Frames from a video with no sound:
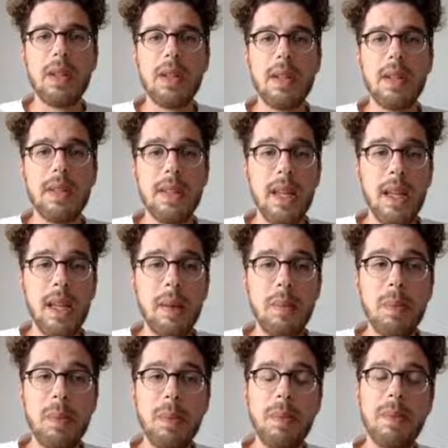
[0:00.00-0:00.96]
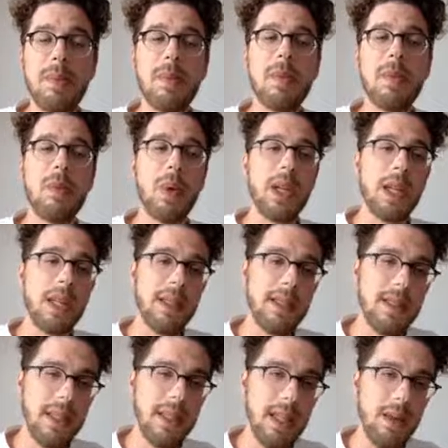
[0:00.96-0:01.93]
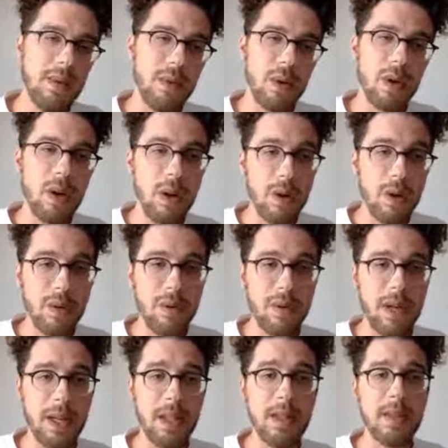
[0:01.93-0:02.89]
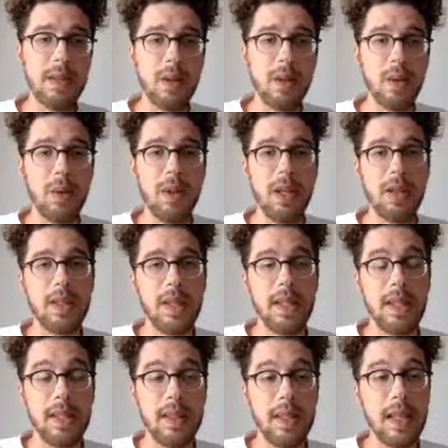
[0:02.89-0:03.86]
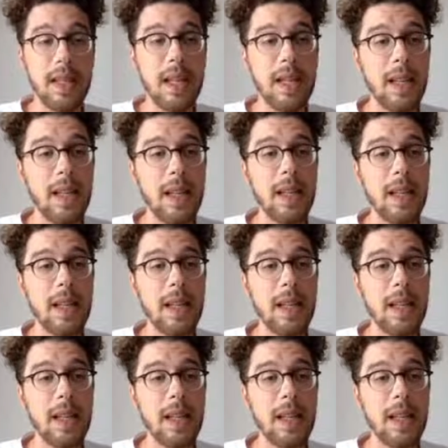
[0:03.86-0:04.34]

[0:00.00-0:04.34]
The same we can see for chlorophytes, so they're statistically